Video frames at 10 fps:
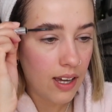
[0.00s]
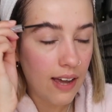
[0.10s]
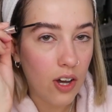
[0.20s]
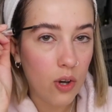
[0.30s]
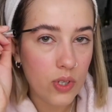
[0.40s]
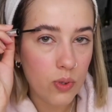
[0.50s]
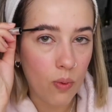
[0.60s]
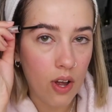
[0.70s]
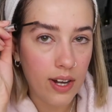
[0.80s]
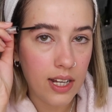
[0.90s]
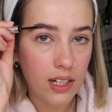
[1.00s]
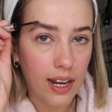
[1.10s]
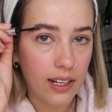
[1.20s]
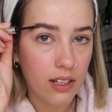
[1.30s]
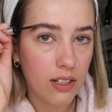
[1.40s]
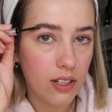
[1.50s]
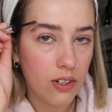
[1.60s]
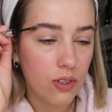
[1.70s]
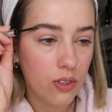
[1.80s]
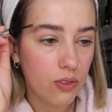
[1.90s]
I've always wanted like
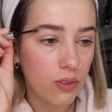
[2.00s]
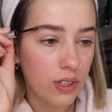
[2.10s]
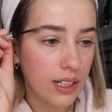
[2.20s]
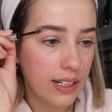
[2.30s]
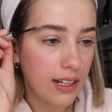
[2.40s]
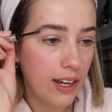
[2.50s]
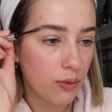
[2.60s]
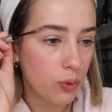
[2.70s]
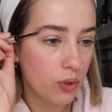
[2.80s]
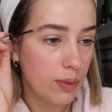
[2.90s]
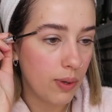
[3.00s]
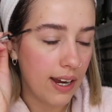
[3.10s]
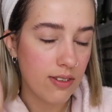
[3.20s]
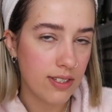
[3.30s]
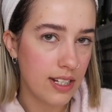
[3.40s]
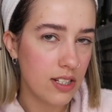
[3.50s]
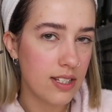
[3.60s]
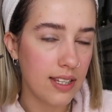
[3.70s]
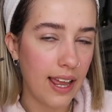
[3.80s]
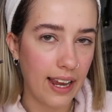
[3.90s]
really unruly brows
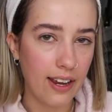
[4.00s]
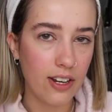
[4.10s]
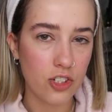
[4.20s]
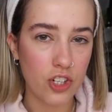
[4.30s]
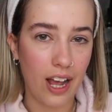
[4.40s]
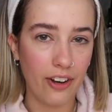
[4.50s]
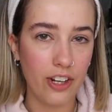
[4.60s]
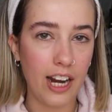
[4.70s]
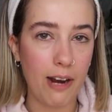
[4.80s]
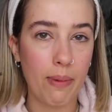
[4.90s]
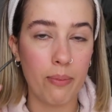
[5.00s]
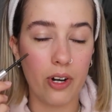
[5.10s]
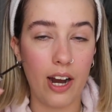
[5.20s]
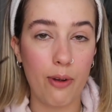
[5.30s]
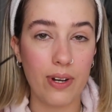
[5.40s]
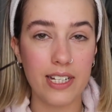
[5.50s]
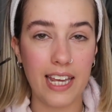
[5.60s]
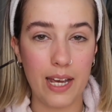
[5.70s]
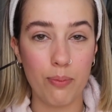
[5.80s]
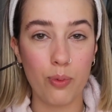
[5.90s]
since like childhood. I remember I went to
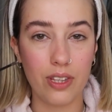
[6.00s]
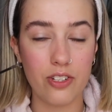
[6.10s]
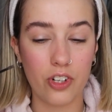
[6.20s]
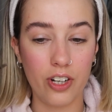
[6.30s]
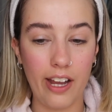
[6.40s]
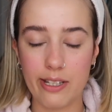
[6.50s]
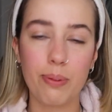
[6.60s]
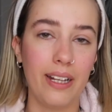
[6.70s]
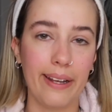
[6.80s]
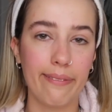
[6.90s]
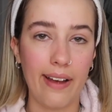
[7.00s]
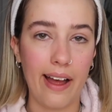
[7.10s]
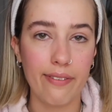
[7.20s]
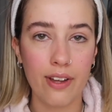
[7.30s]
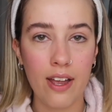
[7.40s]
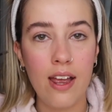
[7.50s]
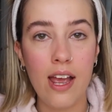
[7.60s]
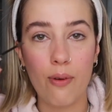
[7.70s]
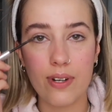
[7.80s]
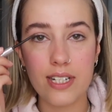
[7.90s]
camp with this girl. I was probably like 5.
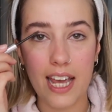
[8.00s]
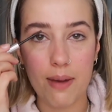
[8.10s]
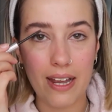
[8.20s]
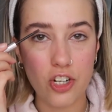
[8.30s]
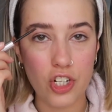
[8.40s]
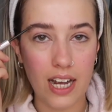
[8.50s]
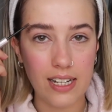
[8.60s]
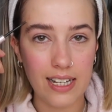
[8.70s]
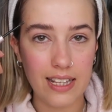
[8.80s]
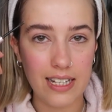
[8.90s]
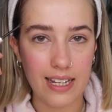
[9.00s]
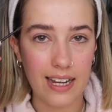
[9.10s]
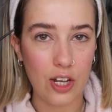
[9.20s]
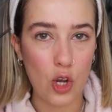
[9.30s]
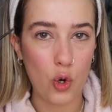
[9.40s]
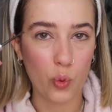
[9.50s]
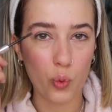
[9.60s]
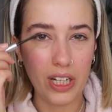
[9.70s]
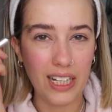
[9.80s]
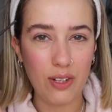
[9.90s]
Went to camp and she had like these like
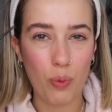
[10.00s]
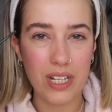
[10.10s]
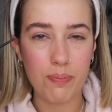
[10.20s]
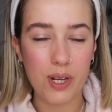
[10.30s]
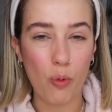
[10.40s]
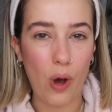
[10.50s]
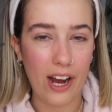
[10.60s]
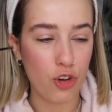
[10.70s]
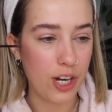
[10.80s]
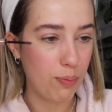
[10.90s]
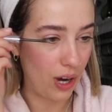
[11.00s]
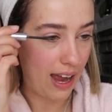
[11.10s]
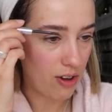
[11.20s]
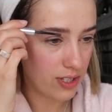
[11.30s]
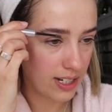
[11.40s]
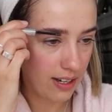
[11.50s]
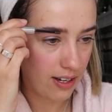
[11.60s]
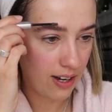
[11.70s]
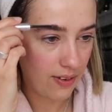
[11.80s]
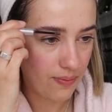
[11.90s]
really wispy wiry brows
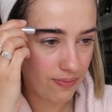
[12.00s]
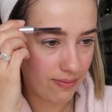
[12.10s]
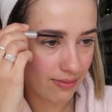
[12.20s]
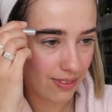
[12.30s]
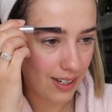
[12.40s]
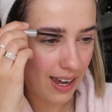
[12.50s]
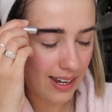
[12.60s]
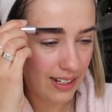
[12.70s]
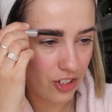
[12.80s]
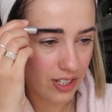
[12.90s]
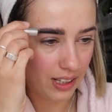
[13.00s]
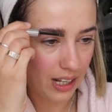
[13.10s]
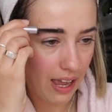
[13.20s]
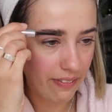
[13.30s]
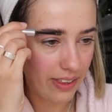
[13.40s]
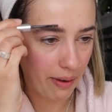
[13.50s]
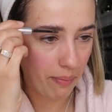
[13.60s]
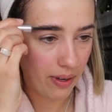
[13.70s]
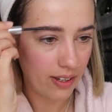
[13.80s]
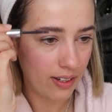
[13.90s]
and I just love them.